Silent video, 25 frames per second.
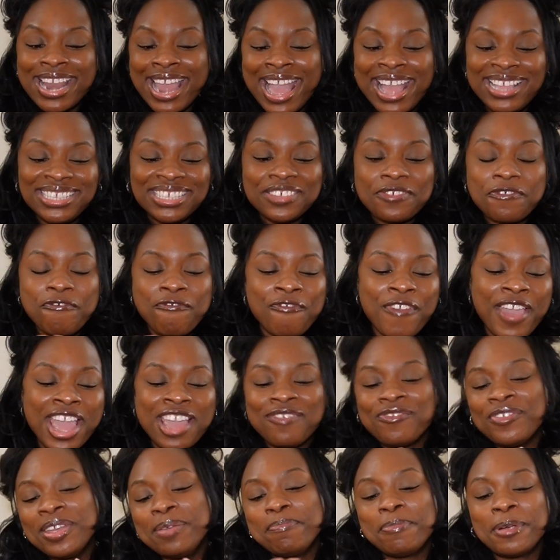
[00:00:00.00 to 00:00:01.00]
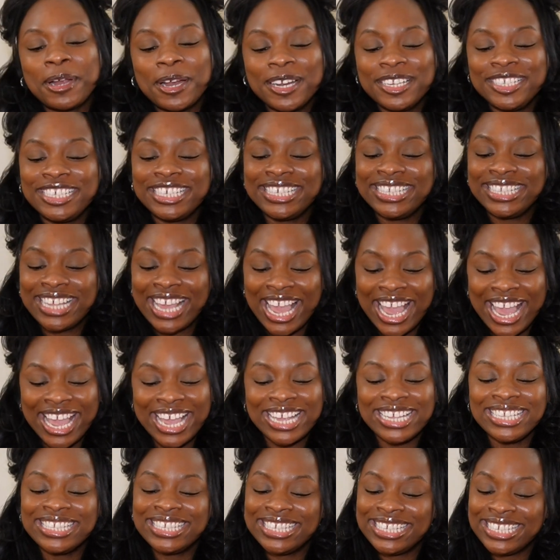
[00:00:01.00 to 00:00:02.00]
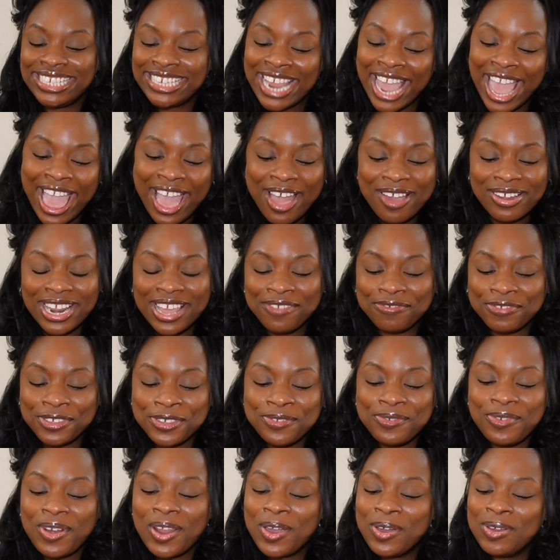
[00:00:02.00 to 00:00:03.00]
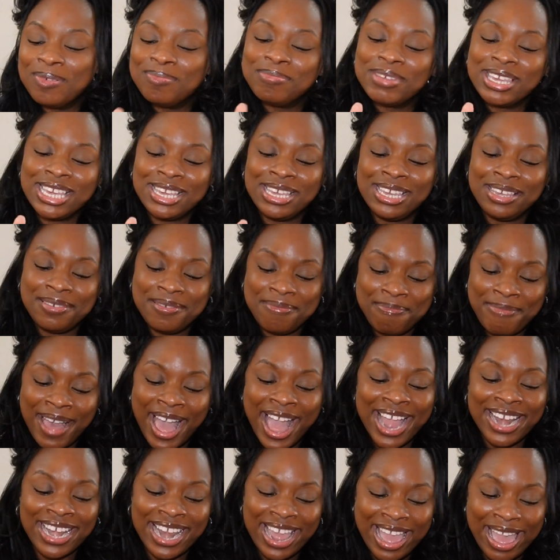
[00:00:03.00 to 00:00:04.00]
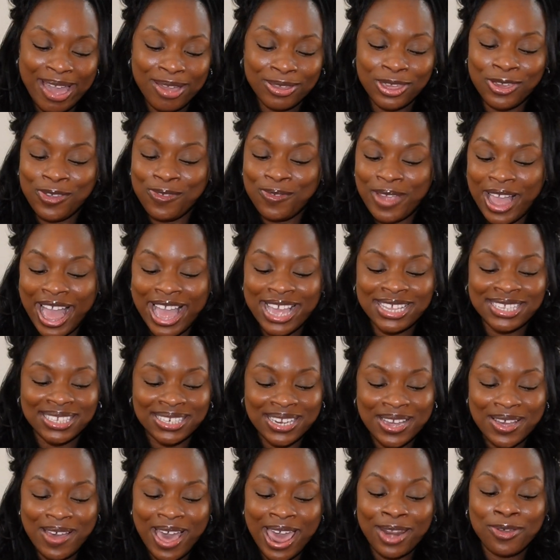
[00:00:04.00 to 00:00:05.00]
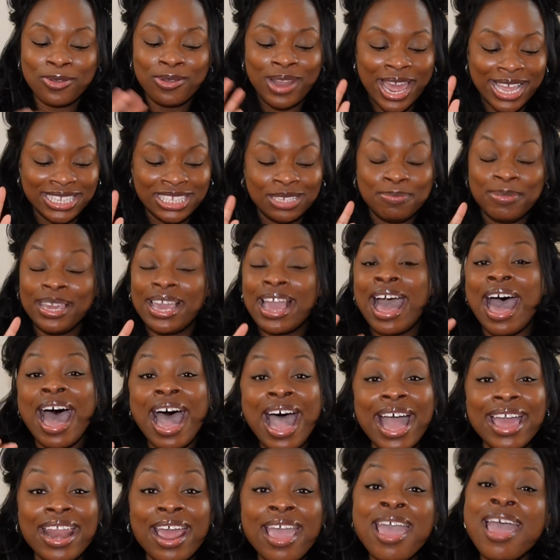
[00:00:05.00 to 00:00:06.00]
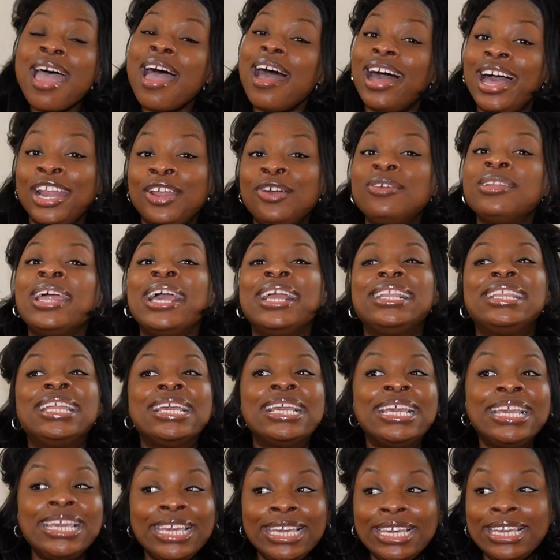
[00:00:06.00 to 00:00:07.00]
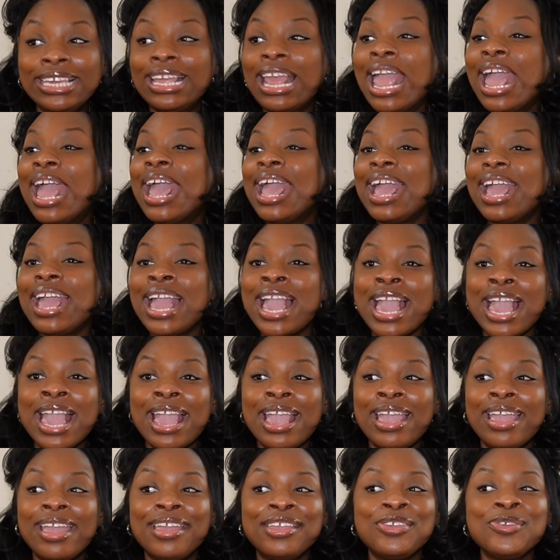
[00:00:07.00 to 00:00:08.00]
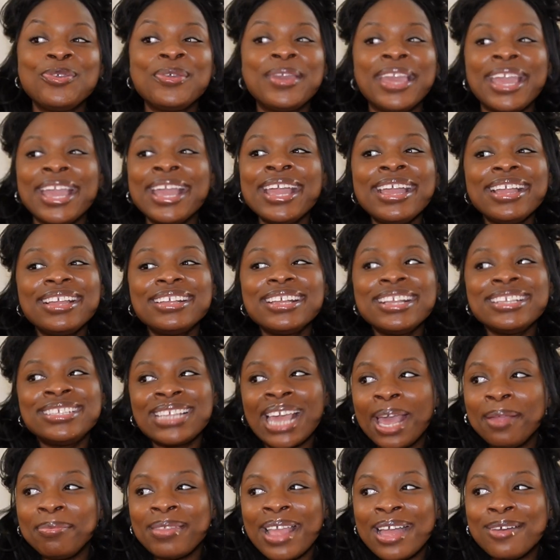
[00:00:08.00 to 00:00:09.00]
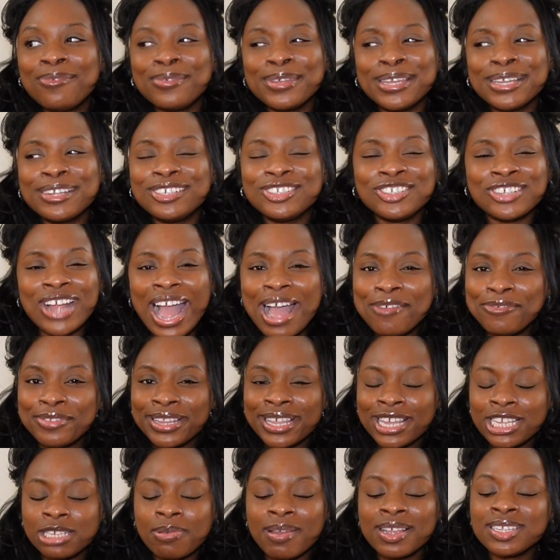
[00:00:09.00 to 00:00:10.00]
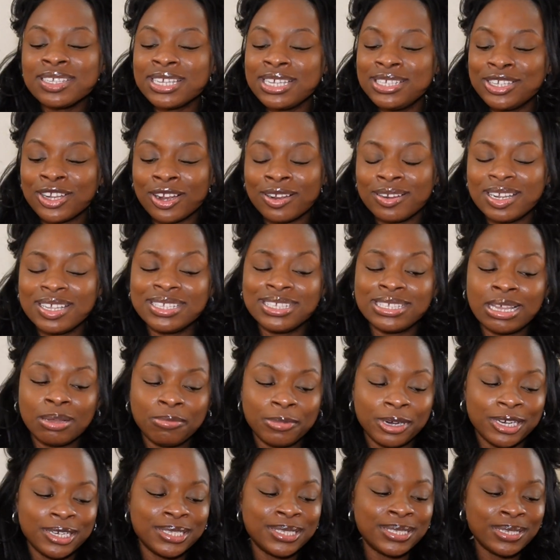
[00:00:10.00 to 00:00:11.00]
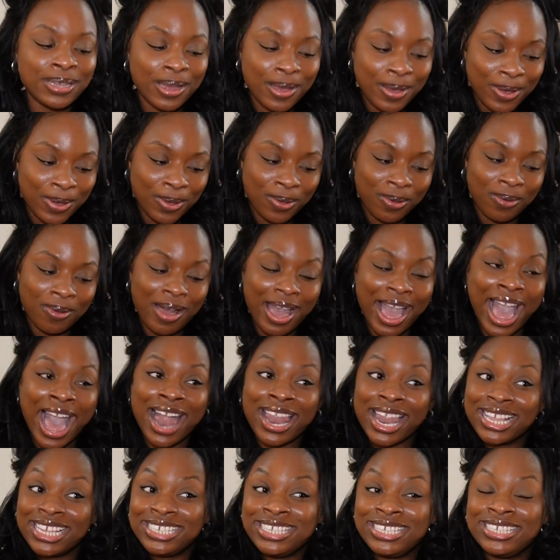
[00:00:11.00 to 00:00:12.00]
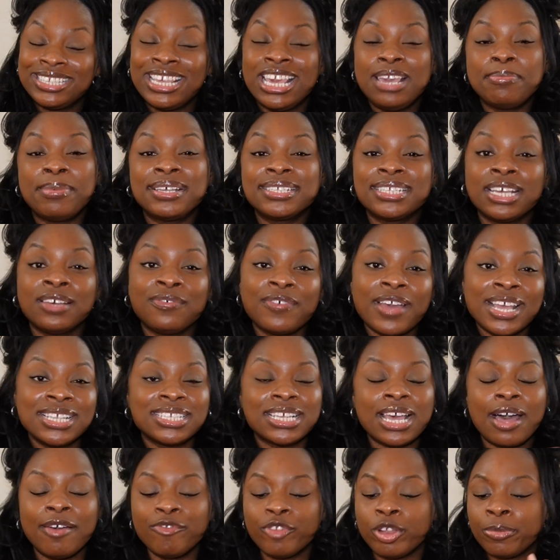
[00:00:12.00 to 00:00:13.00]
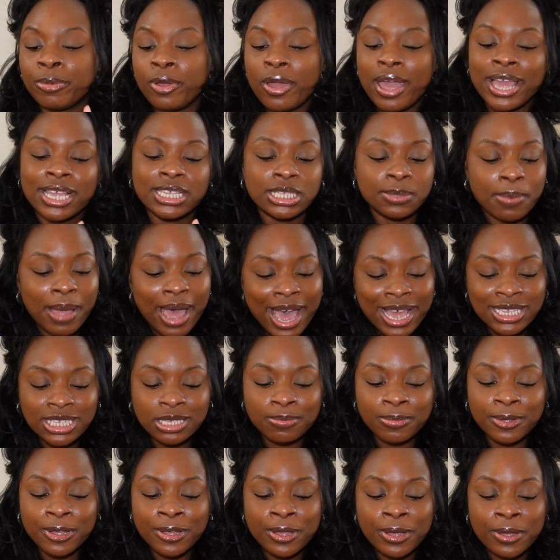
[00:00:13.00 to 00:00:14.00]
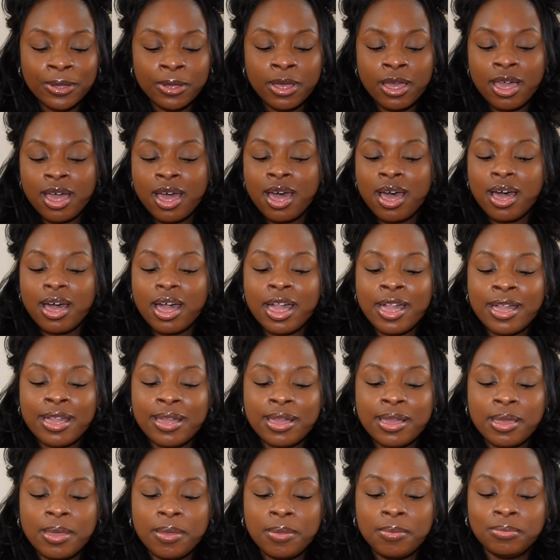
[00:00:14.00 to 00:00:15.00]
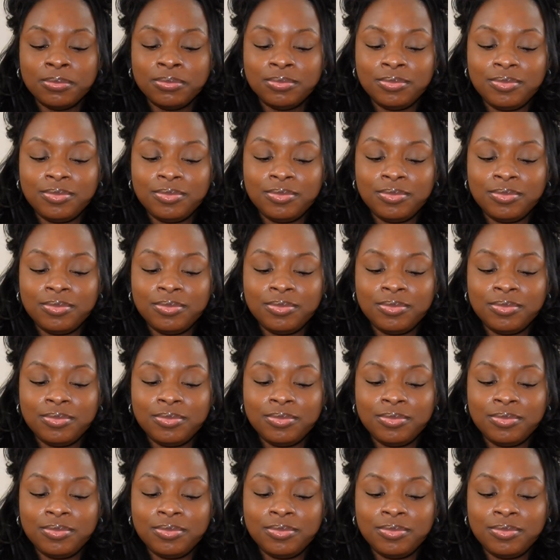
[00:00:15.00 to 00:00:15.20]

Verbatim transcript: next favorite purchase, hands down. If you know me by now, you guys know I don't like to be hot. I don't like the heat, and you can't escape that when you're traveling, especially during the summer. So I like to just keep myself as comfortable as possible. Um,